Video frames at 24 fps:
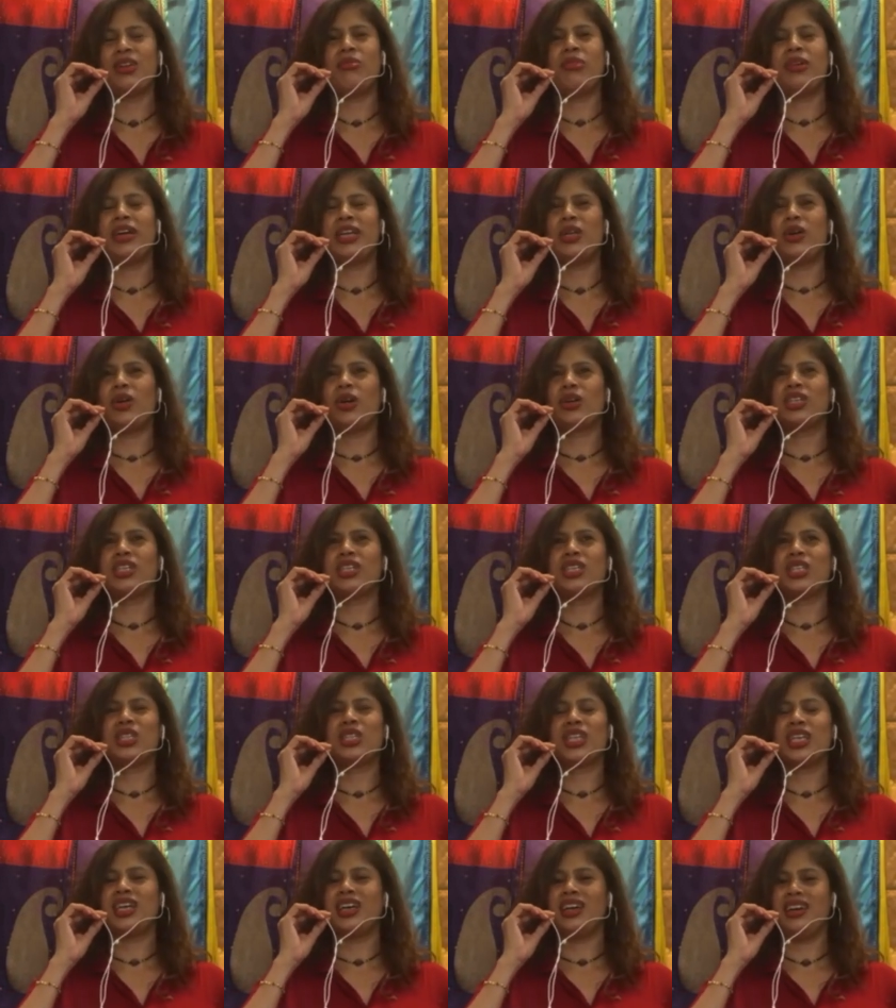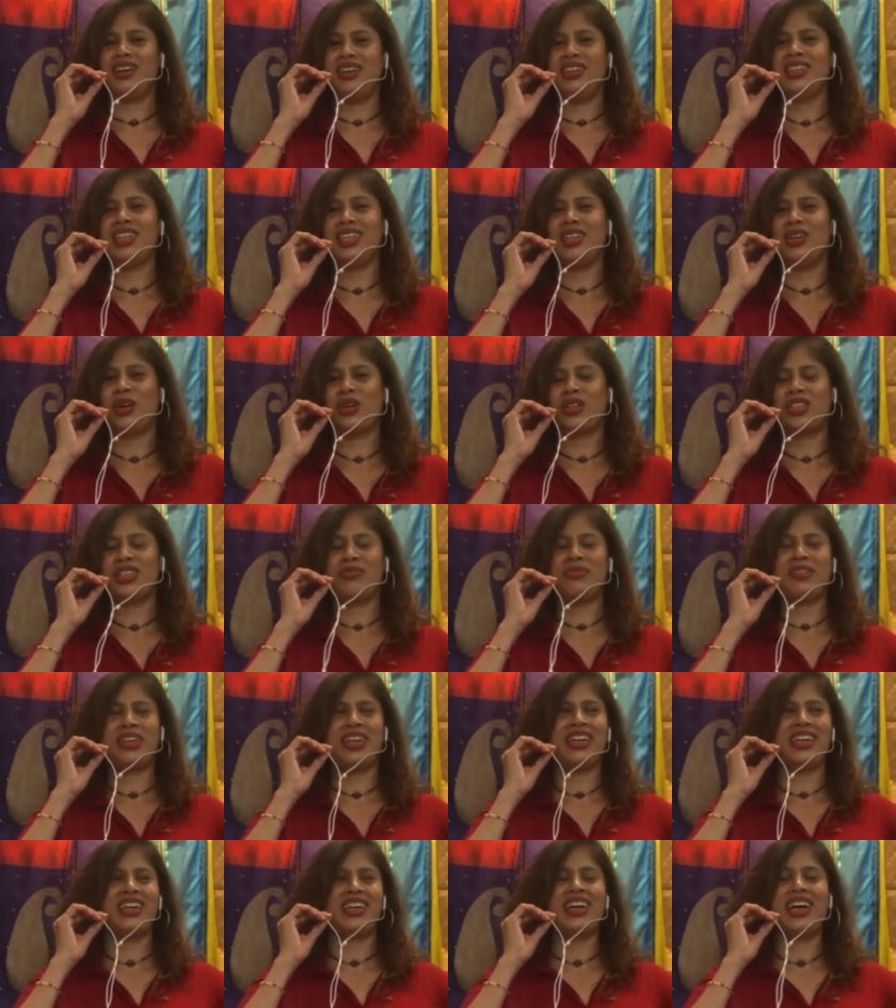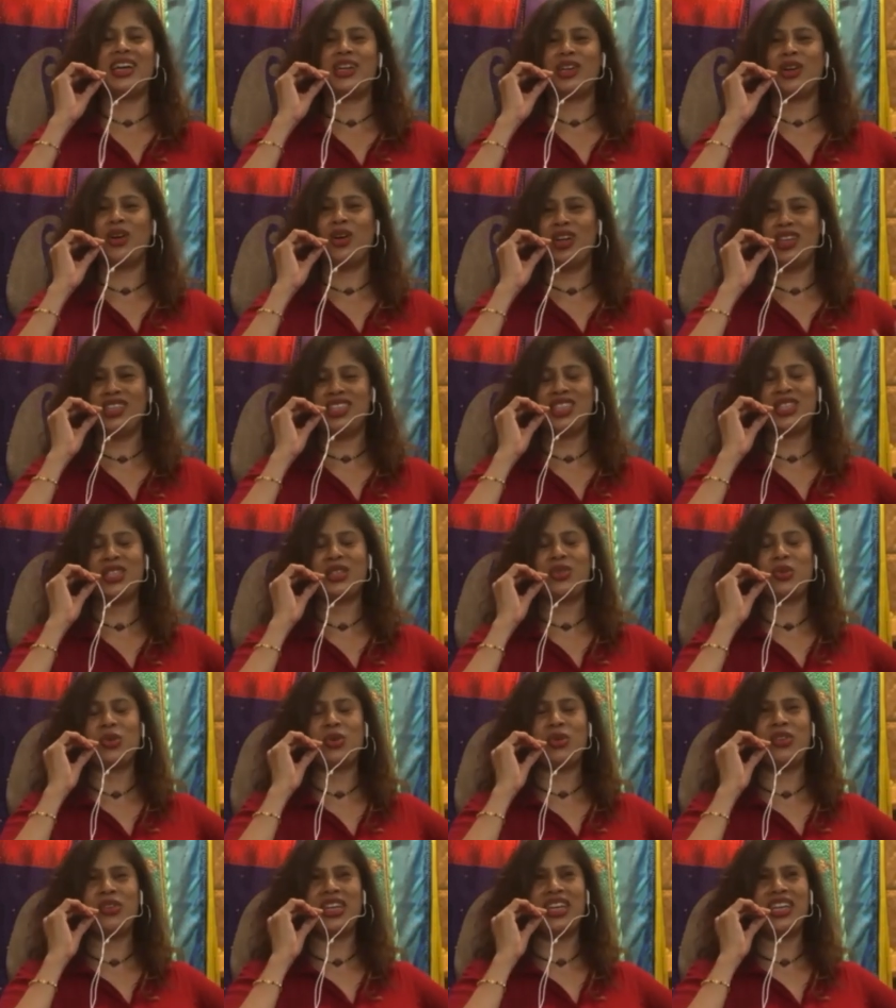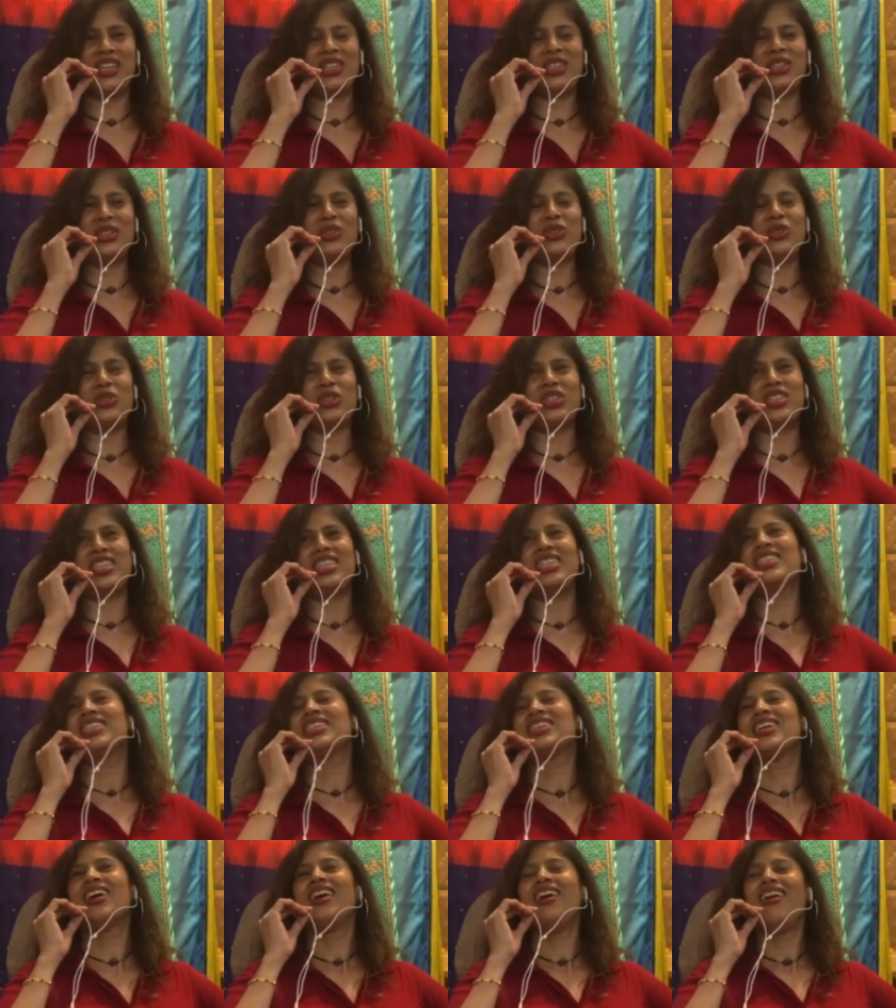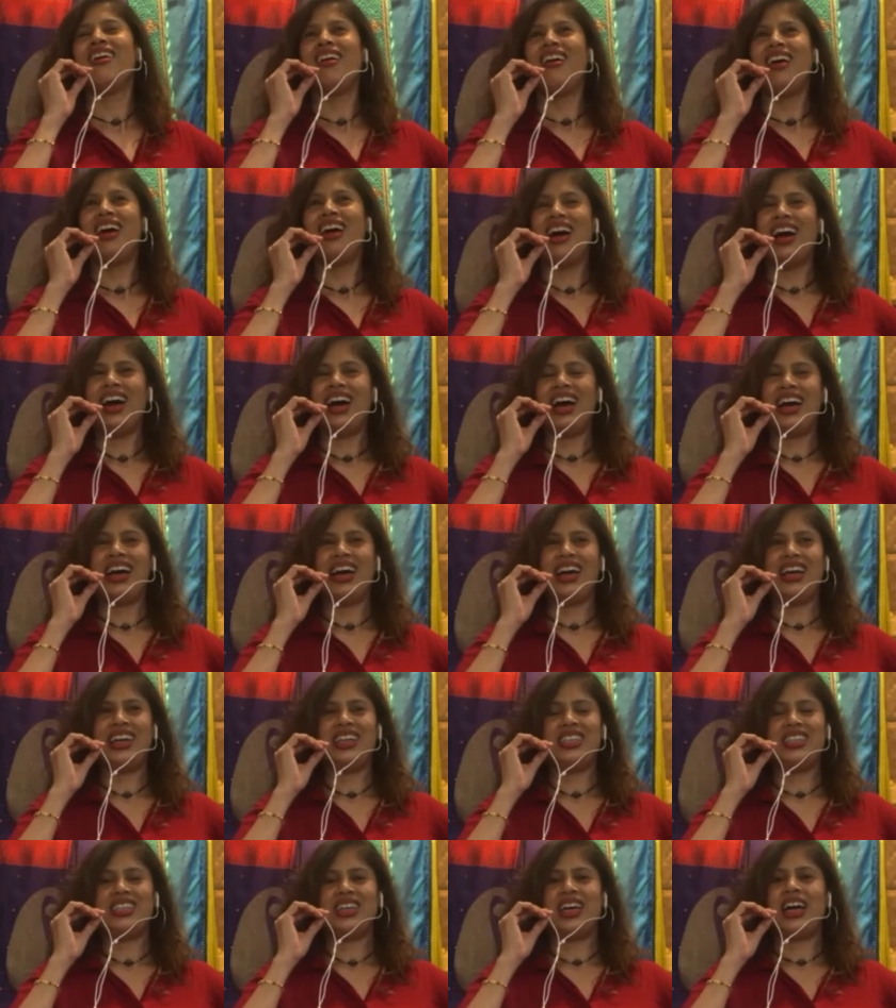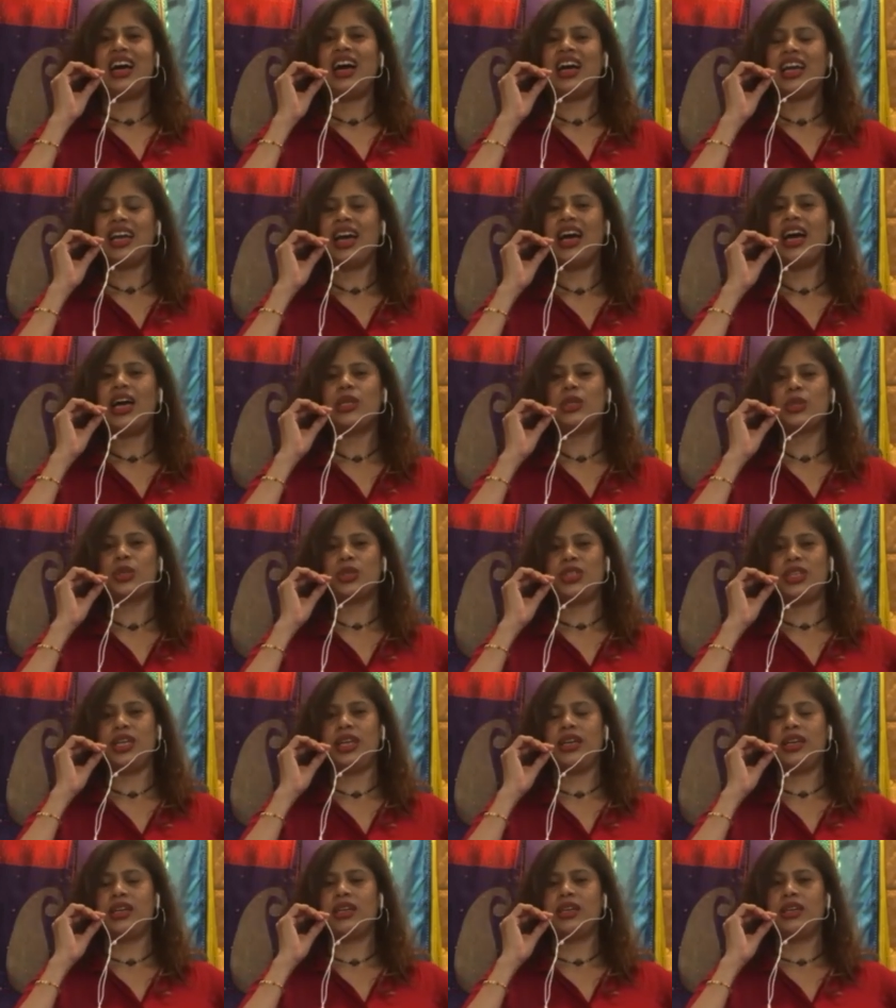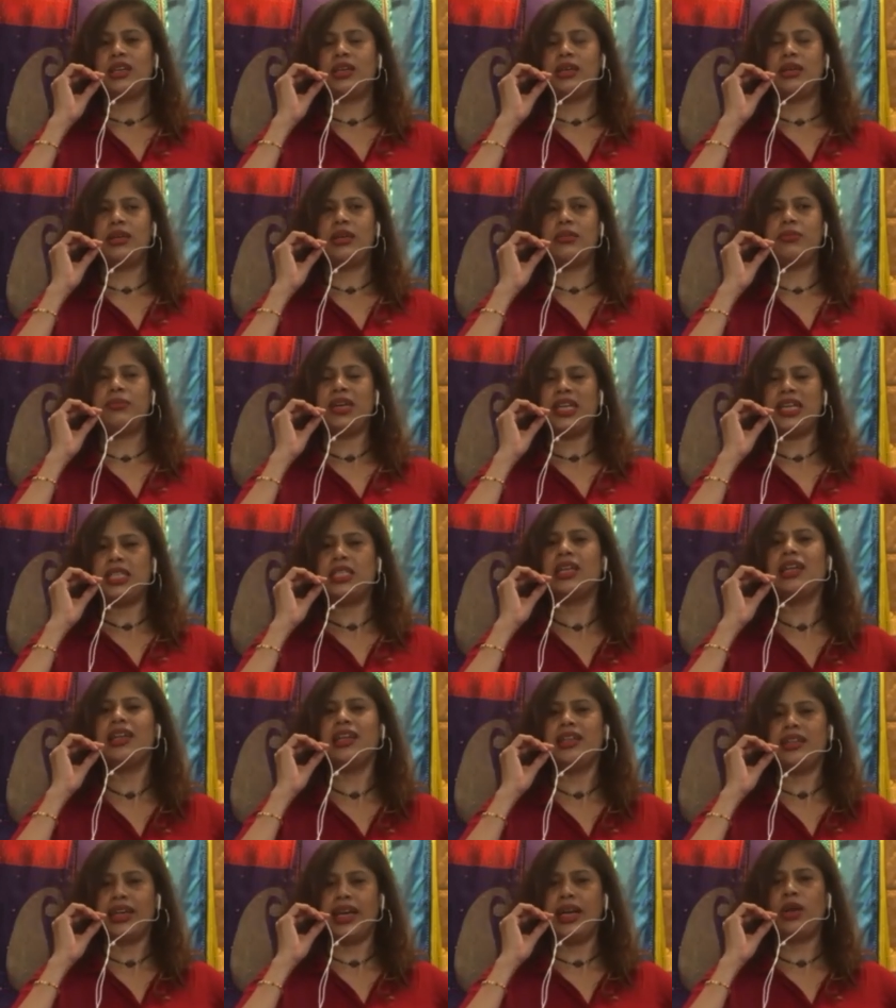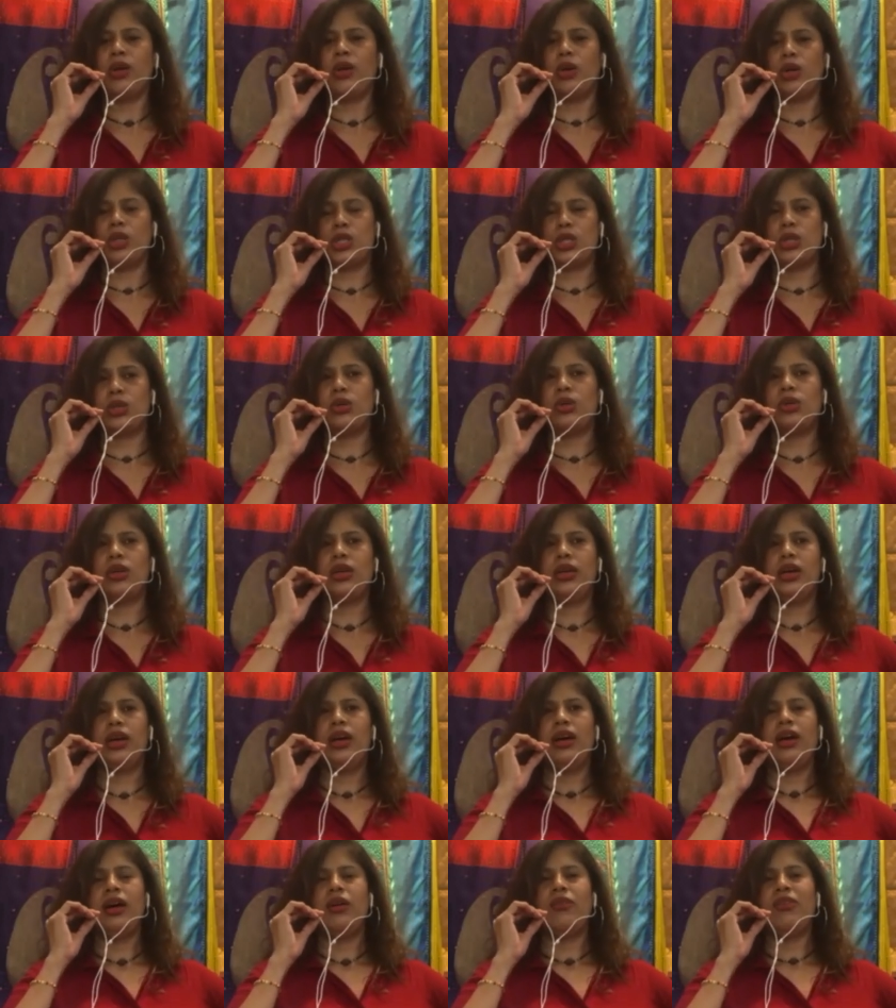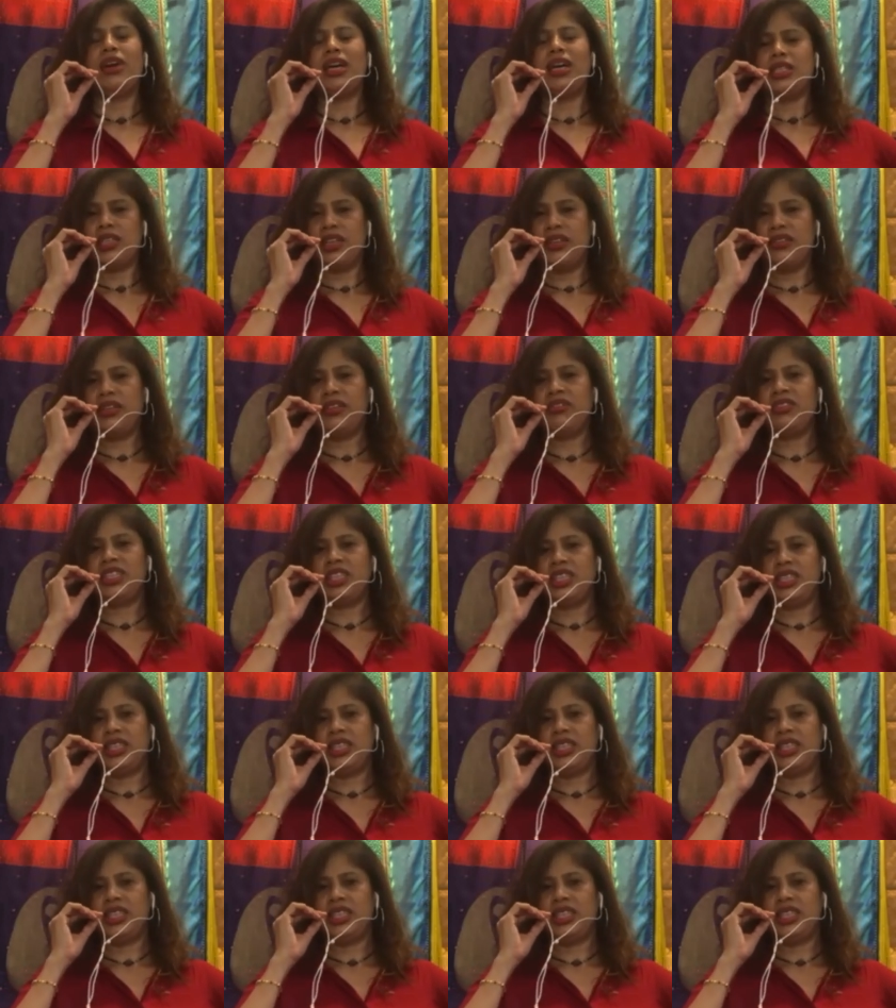My doctor's the doctor, my cardiologist, whoever it is those days, and I had to take penicillin then also once in 15